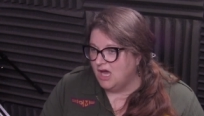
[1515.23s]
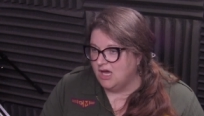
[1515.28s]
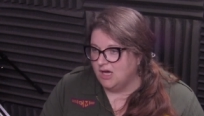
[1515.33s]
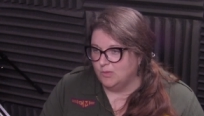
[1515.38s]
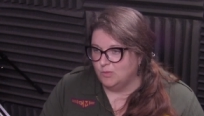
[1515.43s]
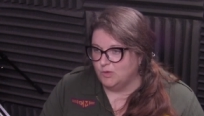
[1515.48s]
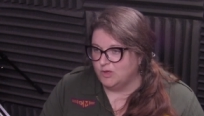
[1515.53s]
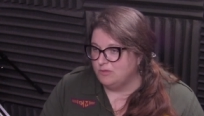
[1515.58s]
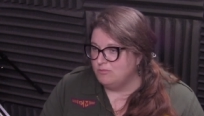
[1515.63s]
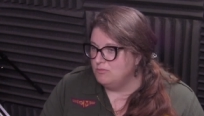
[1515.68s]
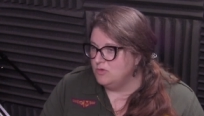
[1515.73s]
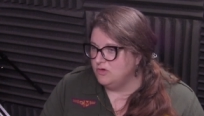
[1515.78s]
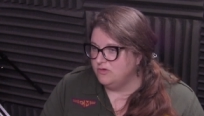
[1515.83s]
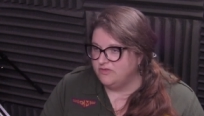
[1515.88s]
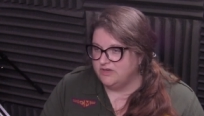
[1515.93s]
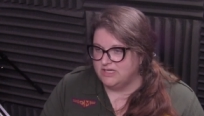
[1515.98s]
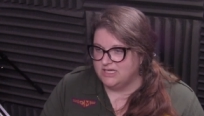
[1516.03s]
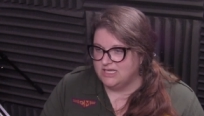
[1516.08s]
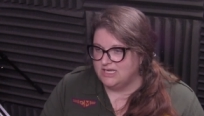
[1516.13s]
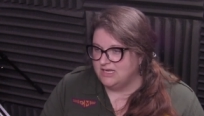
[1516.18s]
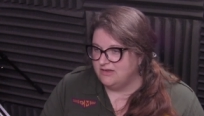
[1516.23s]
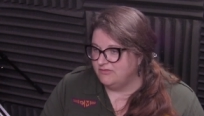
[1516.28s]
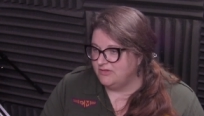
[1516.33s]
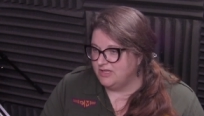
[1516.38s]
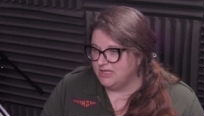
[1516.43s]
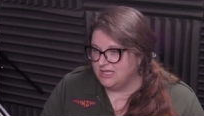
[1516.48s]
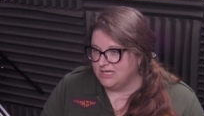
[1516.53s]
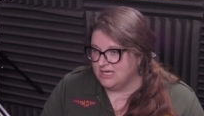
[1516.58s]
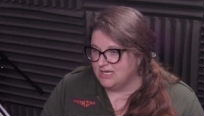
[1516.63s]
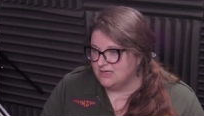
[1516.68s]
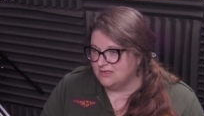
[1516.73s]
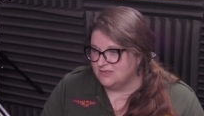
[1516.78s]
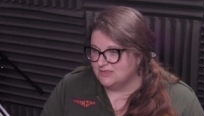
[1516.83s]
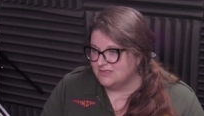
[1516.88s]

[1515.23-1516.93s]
um, with moving and everything else.